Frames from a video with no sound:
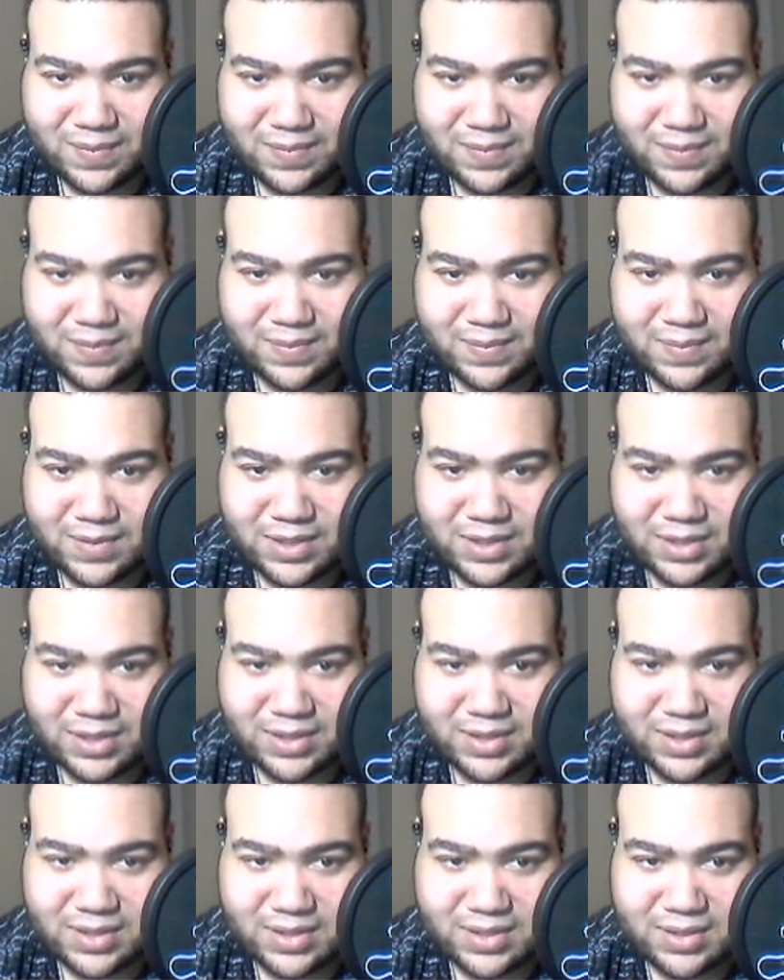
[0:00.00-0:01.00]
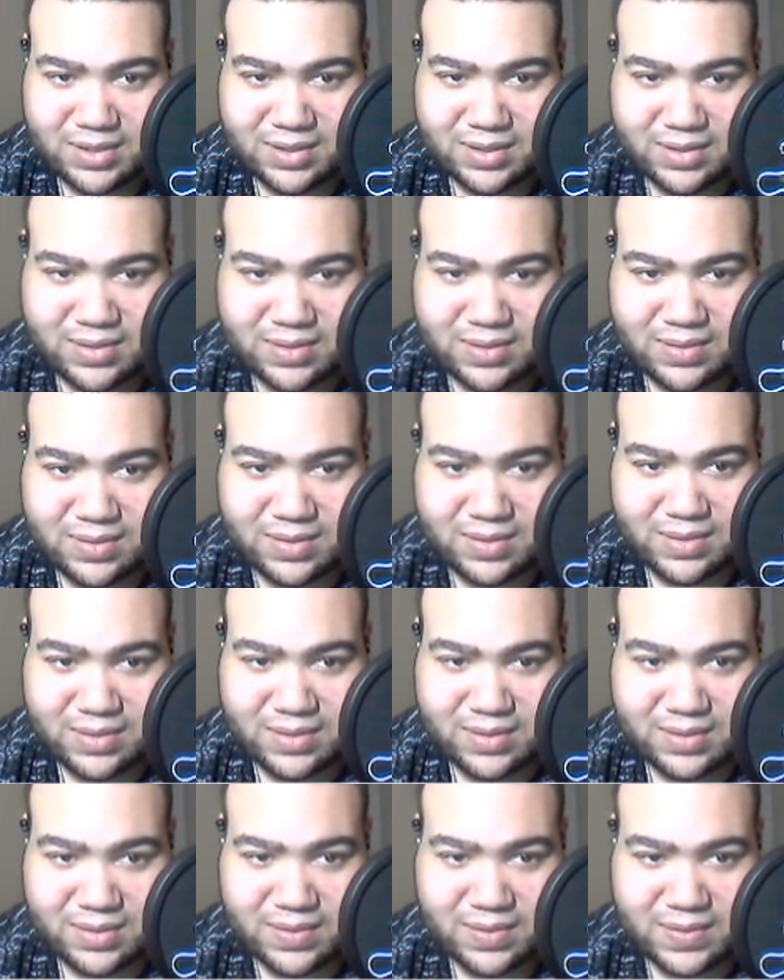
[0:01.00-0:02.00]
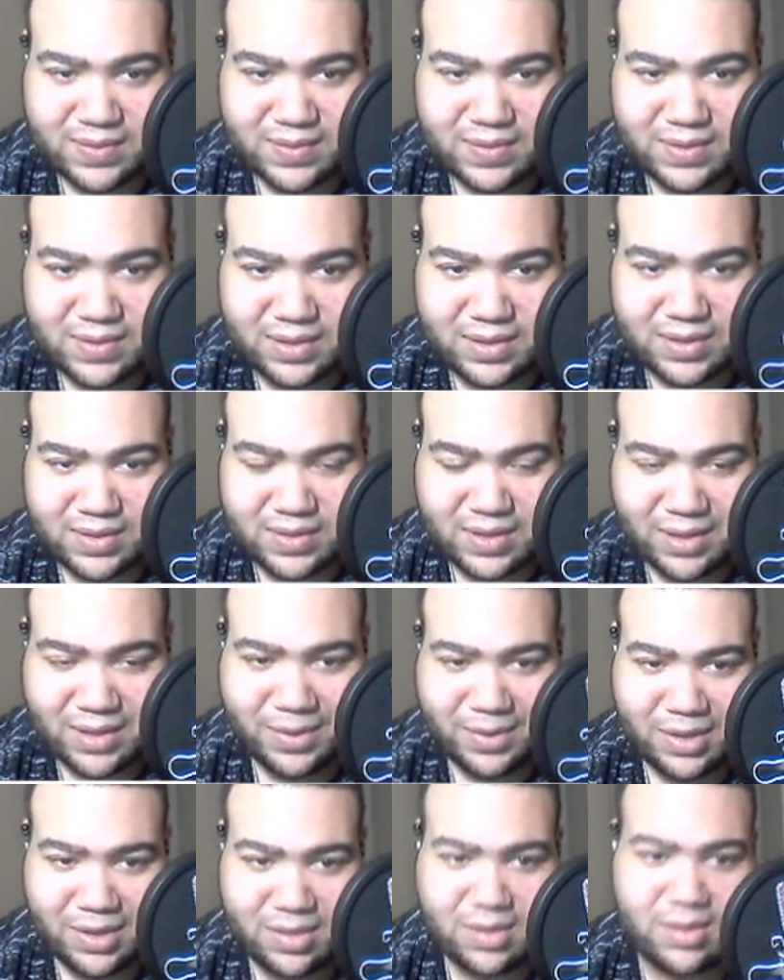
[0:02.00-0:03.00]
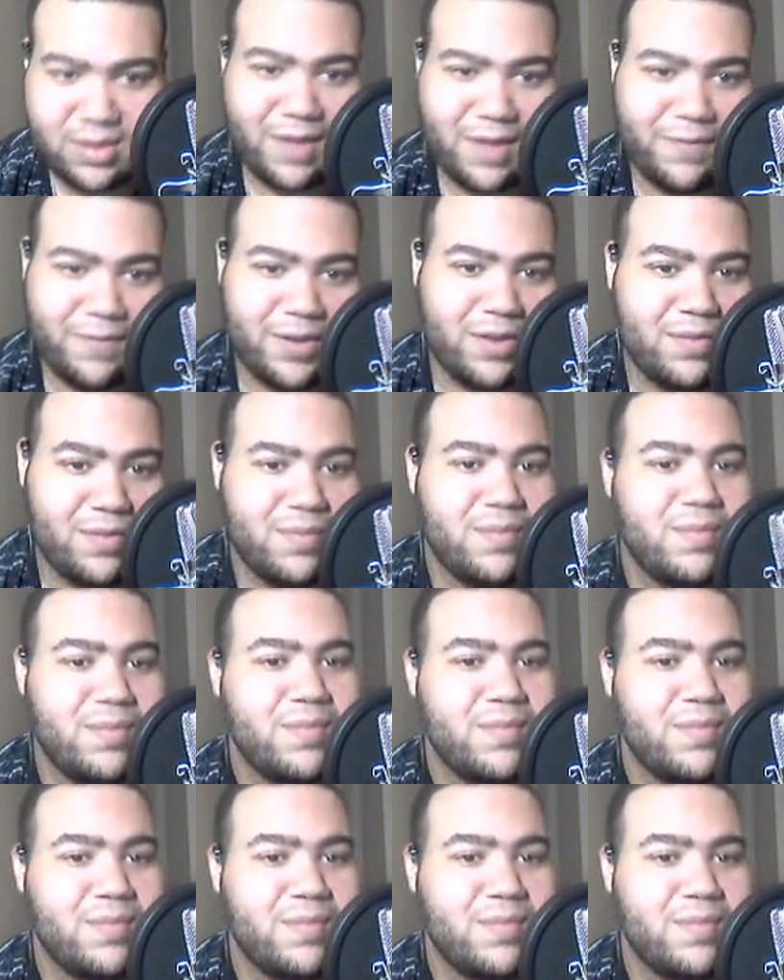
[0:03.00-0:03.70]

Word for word: mm, six. I'll pick seven.